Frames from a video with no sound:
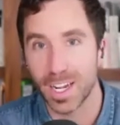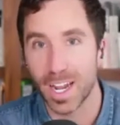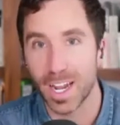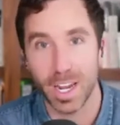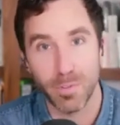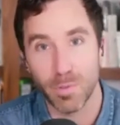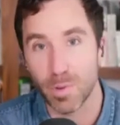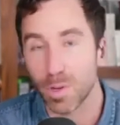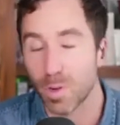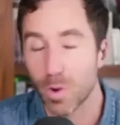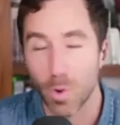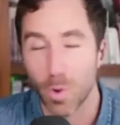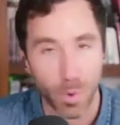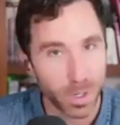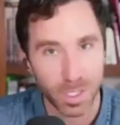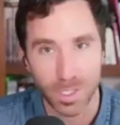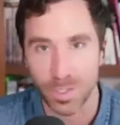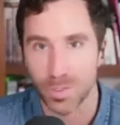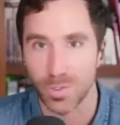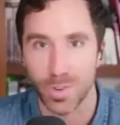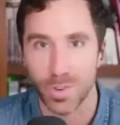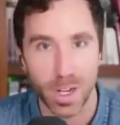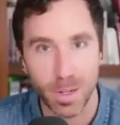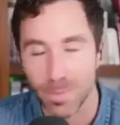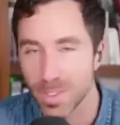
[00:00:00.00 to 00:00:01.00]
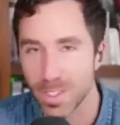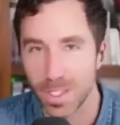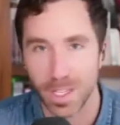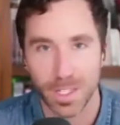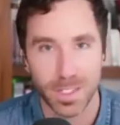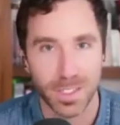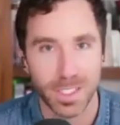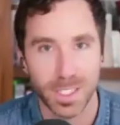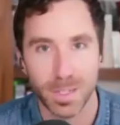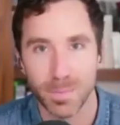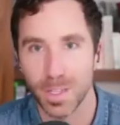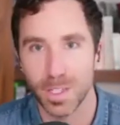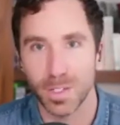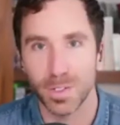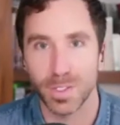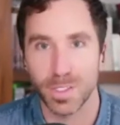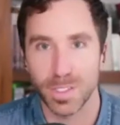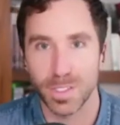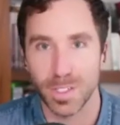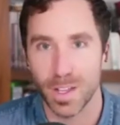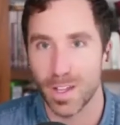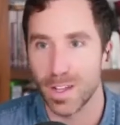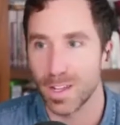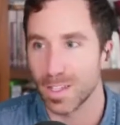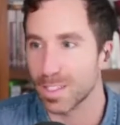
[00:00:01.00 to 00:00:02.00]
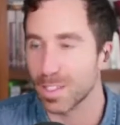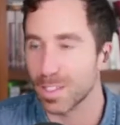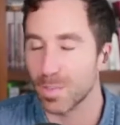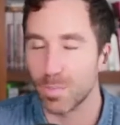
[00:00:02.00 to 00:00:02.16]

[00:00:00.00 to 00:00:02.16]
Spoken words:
I had recorded drums on some of those songs,